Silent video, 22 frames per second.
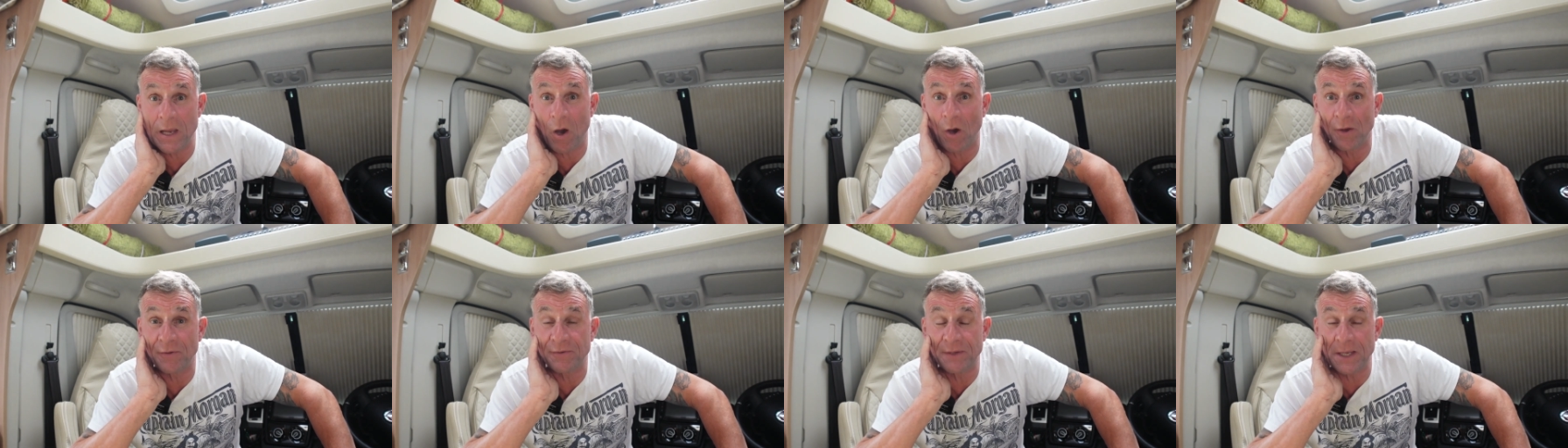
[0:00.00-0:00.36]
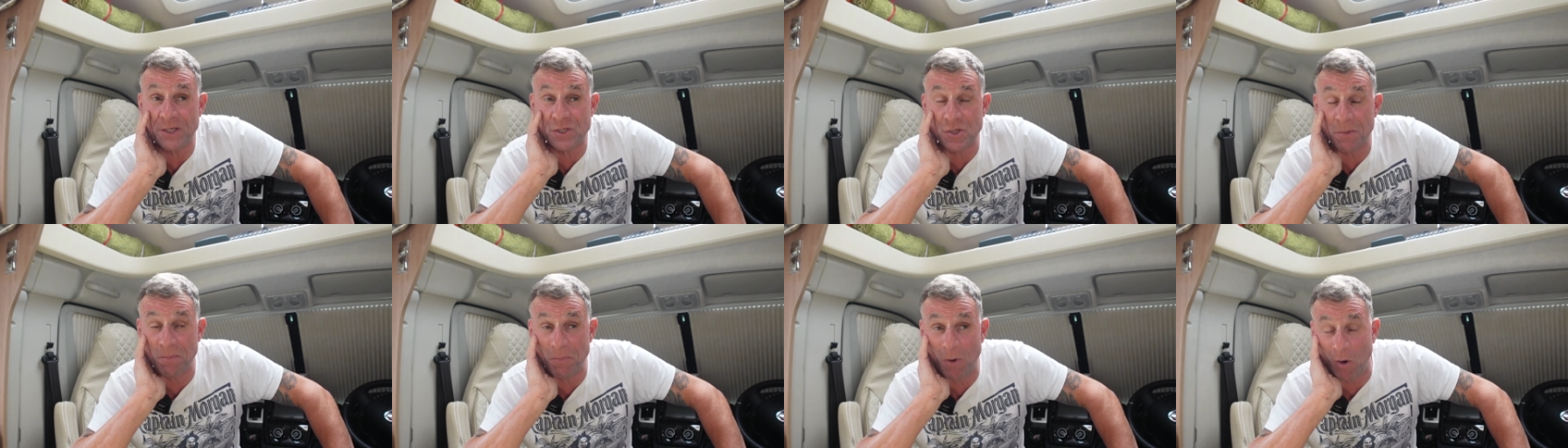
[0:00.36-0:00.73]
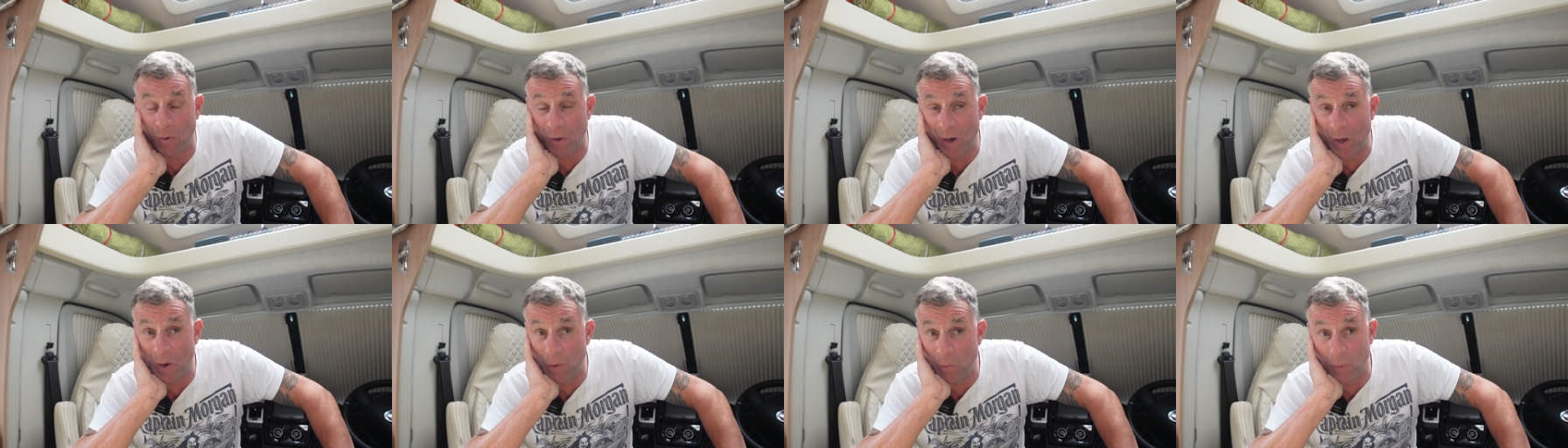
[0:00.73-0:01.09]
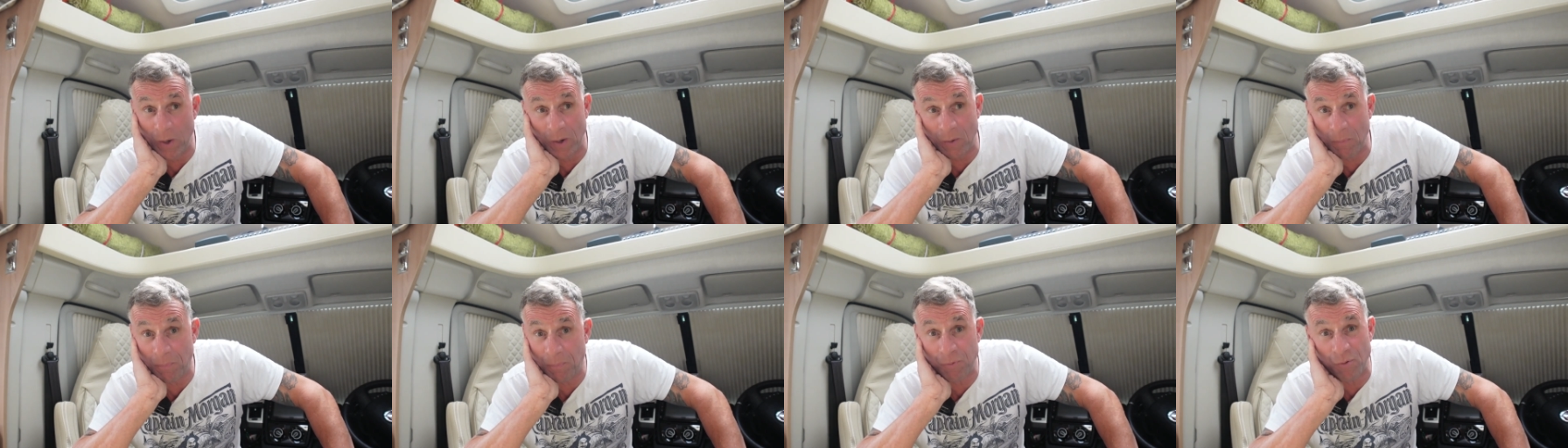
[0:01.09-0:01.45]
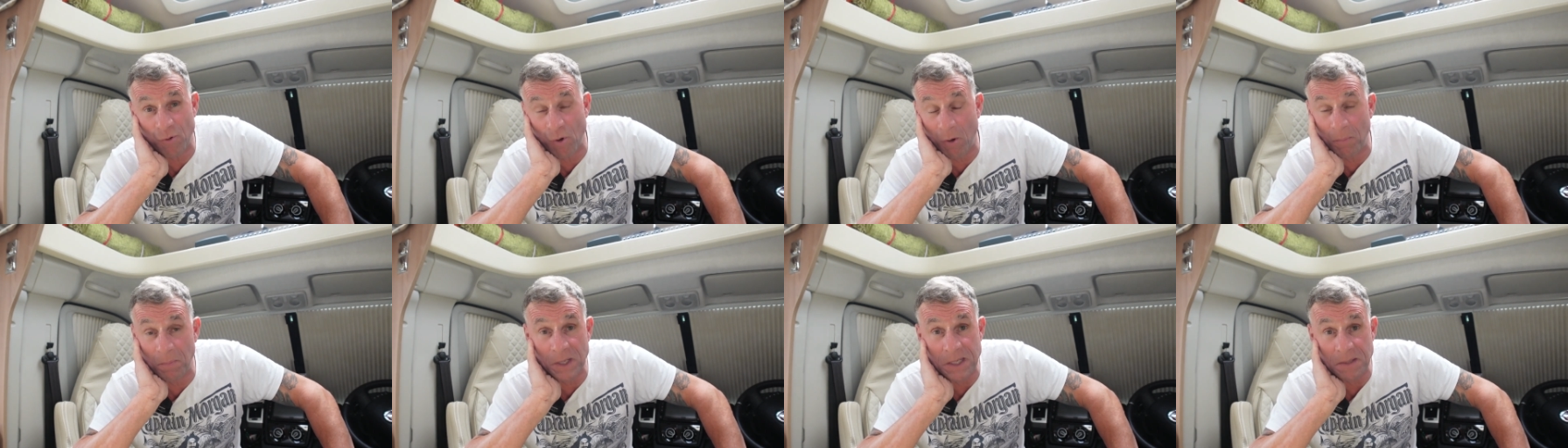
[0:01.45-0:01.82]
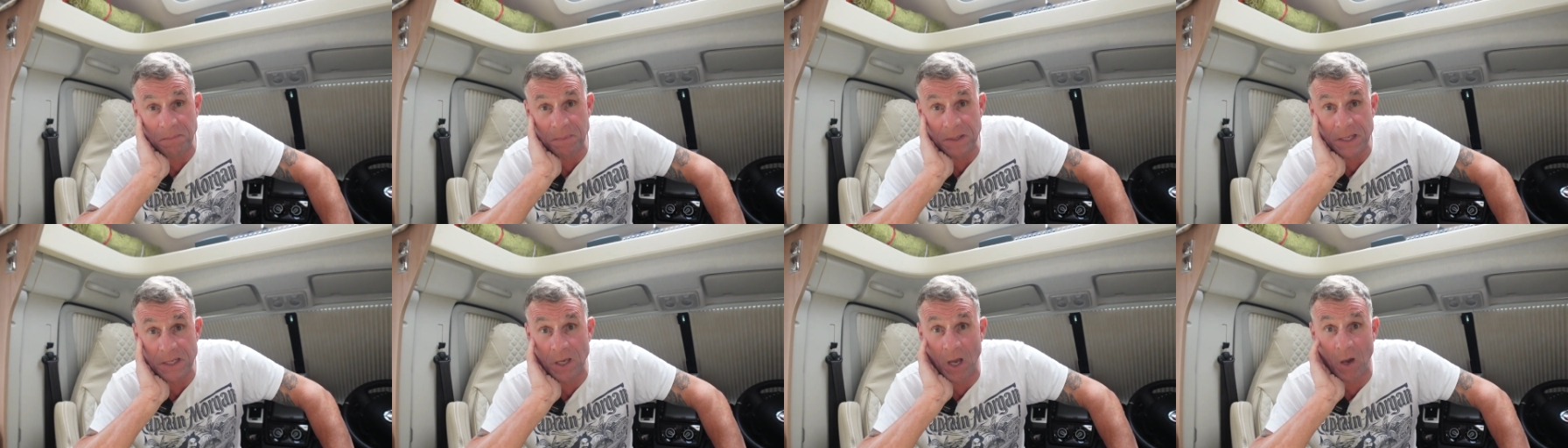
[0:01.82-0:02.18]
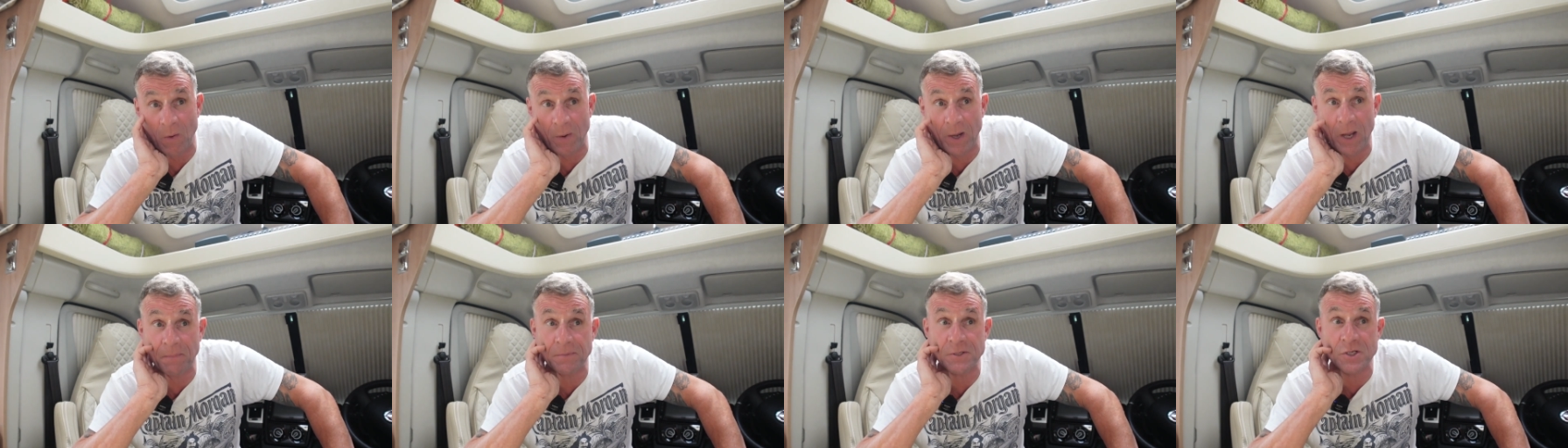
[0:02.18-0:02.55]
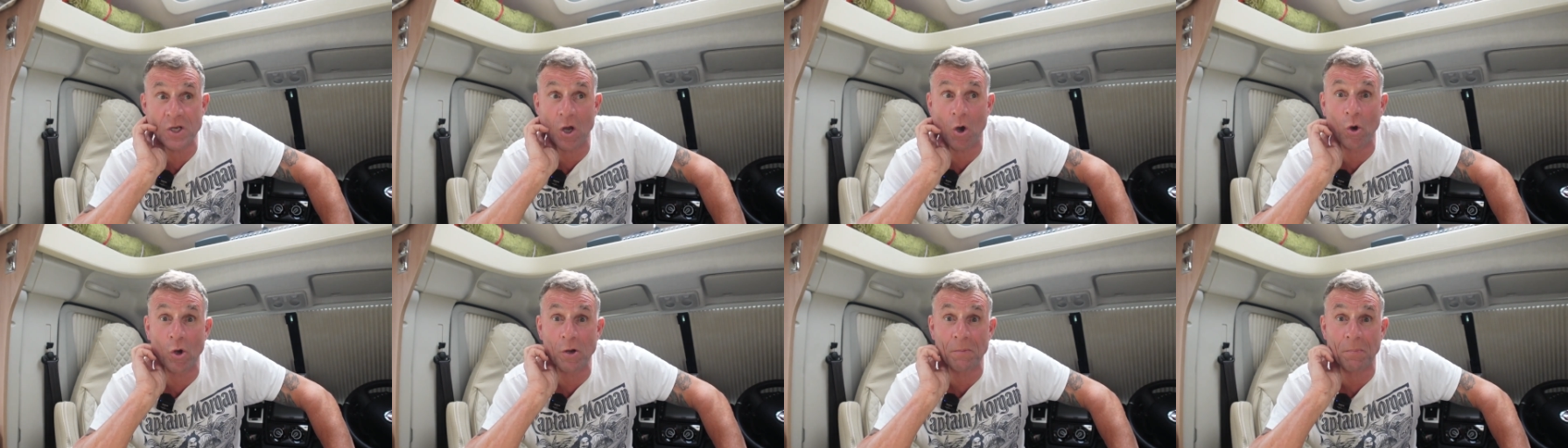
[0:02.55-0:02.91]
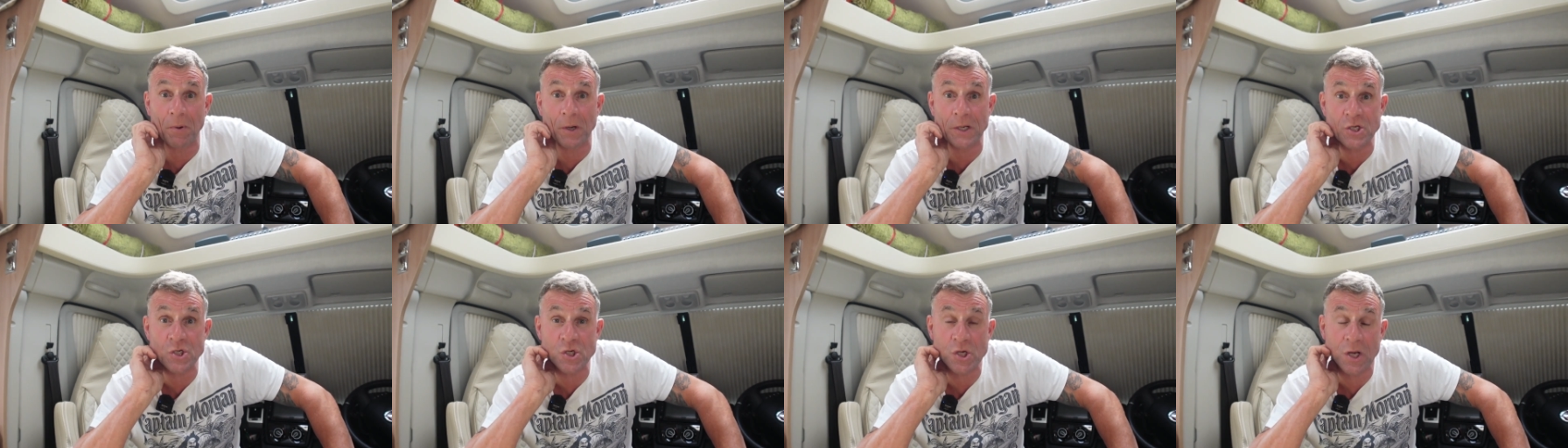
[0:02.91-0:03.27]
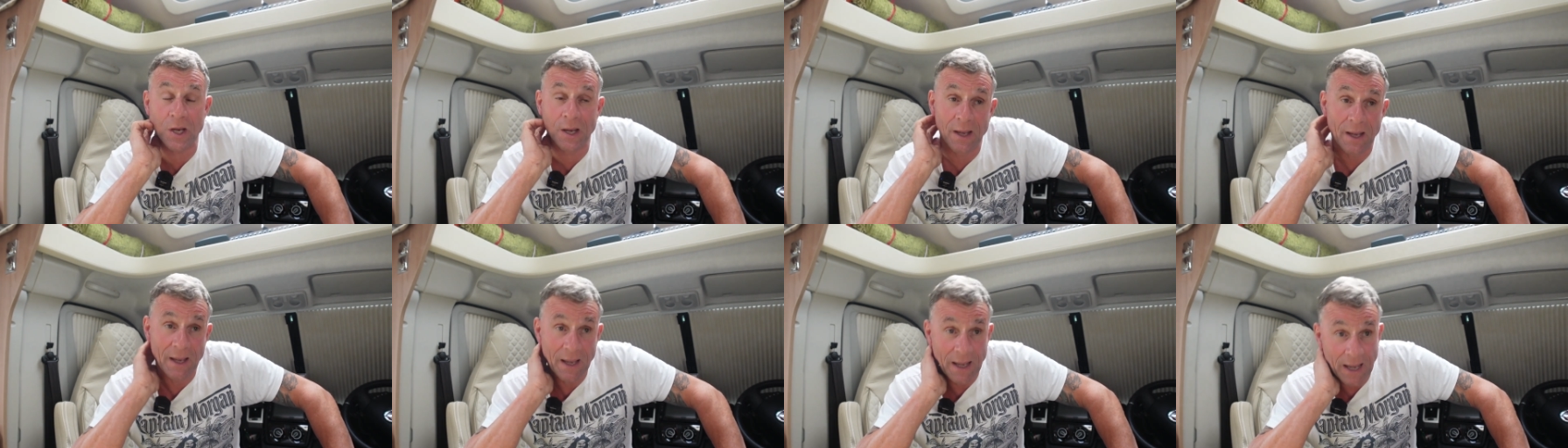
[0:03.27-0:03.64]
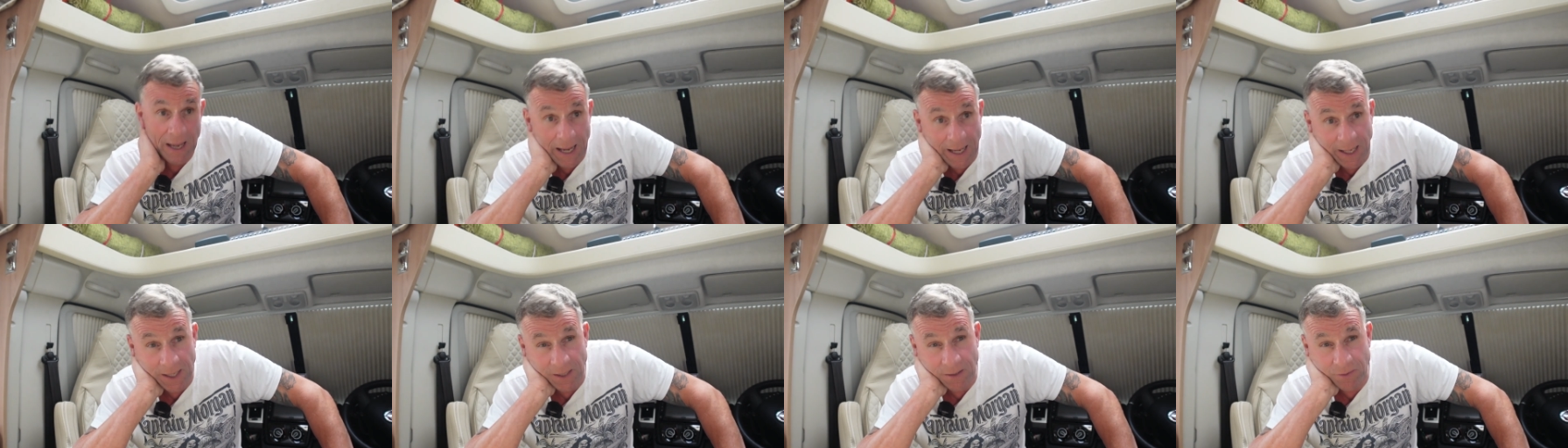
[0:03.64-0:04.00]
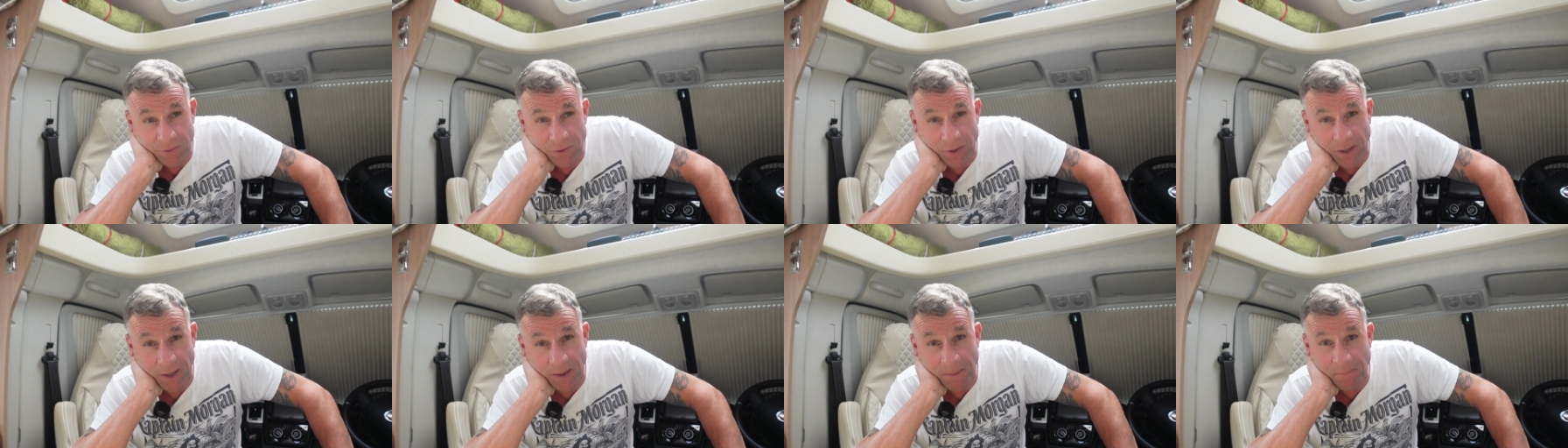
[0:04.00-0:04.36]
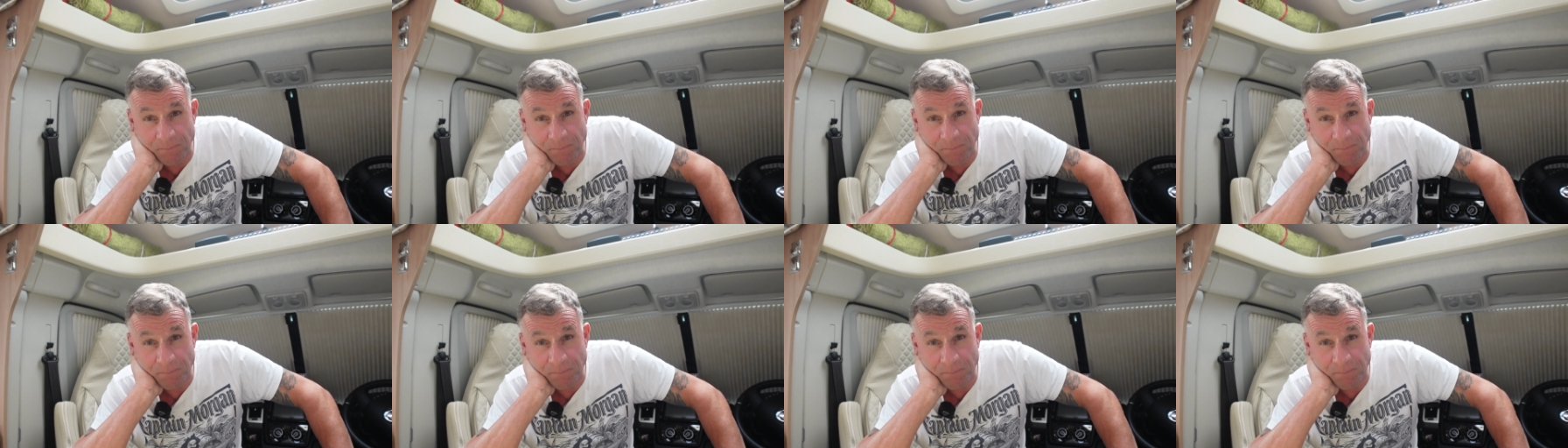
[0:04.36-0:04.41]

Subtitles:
I think tomorrow we'll probably be going up to Highbridge and